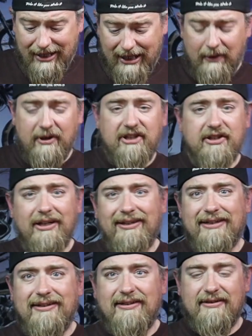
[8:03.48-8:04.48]
And we're just going to
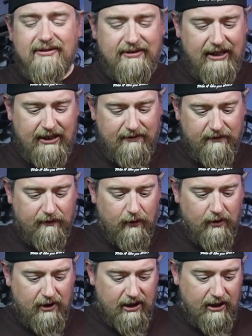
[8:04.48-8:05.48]
let this sit
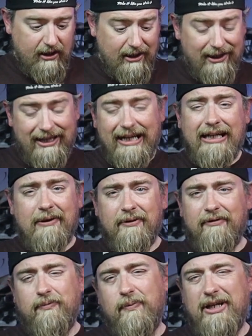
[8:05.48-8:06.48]
for
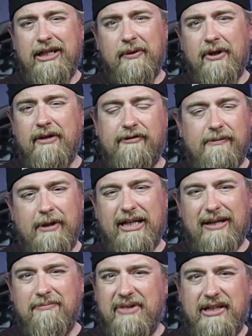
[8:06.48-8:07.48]
anywhere from
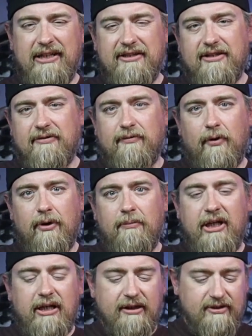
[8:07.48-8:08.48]
like a minute to 4
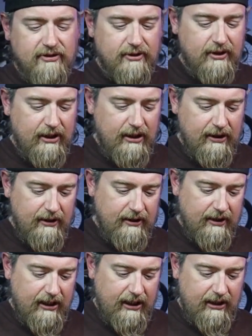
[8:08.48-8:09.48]
minutes.
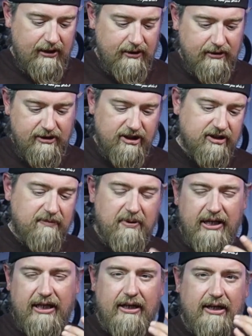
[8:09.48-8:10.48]
And just
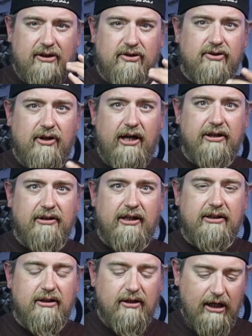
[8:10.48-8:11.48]
depending on how strong you
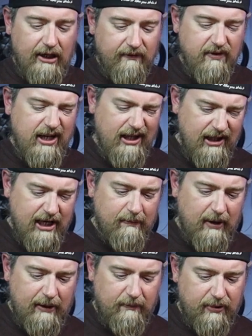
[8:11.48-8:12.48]
like your coffee. I like
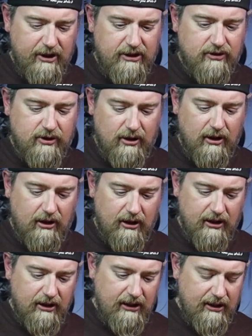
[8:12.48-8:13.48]
mine pretty
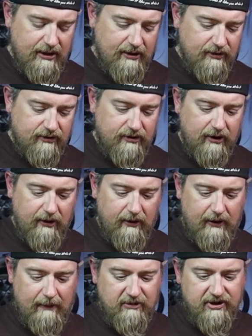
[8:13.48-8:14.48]
strong.
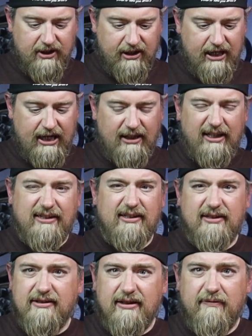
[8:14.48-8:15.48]
So I'm just going to kind of let
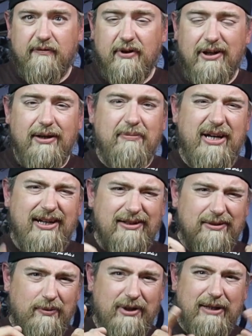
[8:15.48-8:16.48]
this sit for a little bit
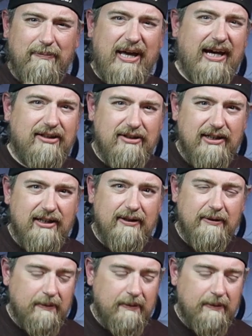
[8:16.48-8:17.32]
and we'll get back to you.